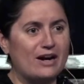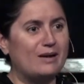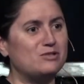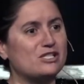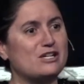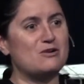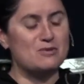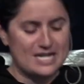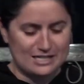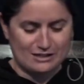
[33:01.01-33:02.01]
I'm just going to
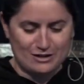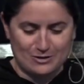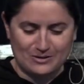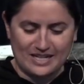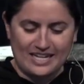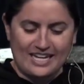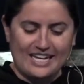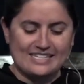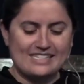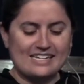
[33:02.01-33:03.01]
read it to you.
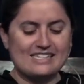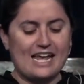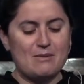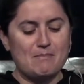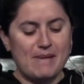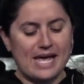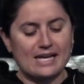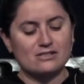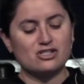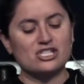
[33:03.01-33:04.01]
It says, A
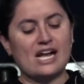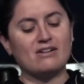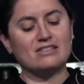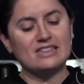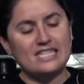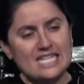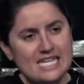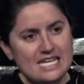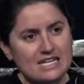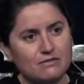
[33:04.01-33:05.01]
man shall
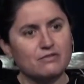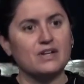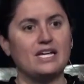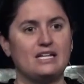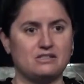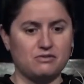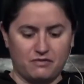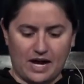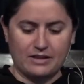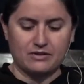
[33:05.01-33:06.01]
leave his
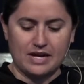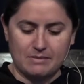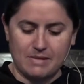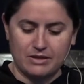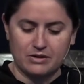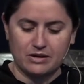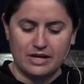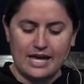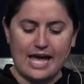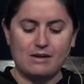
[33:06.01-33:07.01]
father and mother
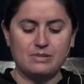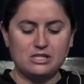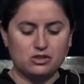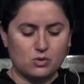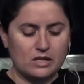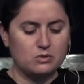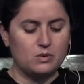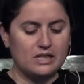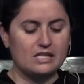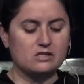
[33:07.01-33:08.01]
and be joined
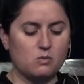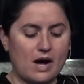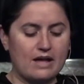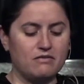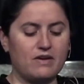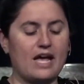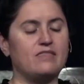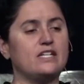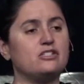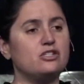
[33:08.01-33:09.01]
with his wife, and
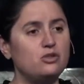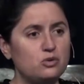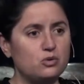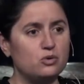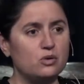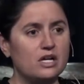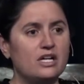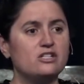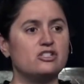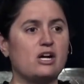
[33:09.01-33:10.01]
the two
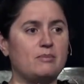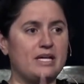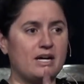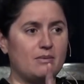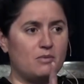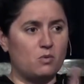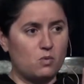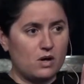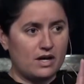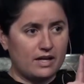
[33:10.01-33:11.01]
shall become
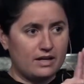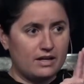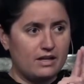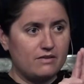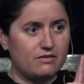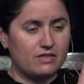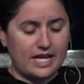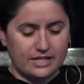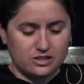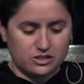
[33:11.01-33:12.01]
one
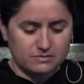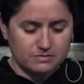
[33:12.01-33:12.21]
flesh.